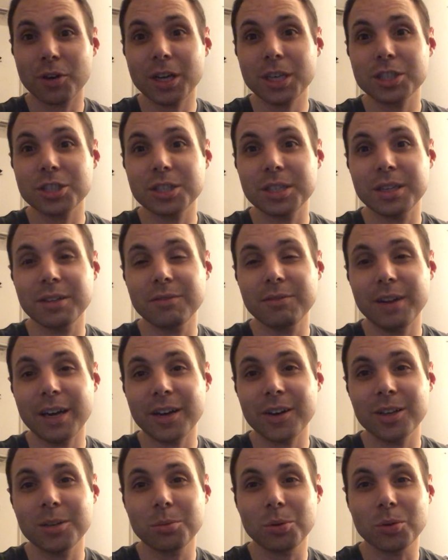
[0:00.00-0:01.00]
friction and
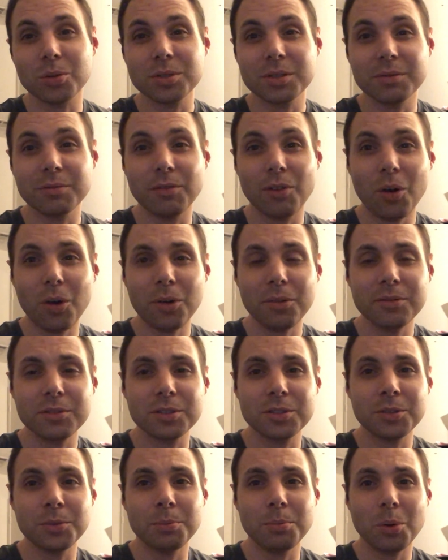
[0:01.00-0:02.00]
variables
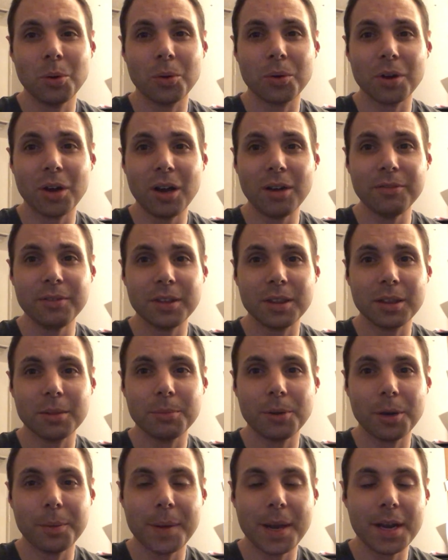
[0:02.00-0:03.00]
involved to pull it off at the
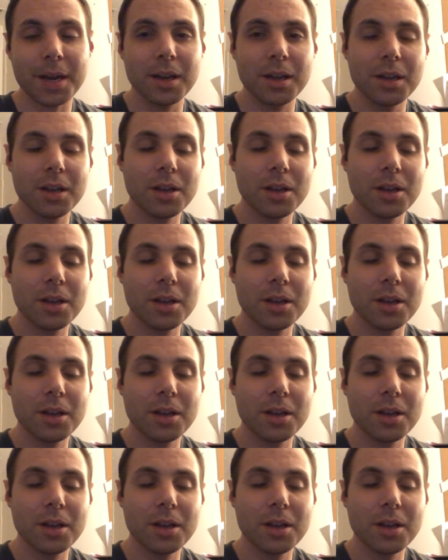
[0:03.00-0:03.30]
moment.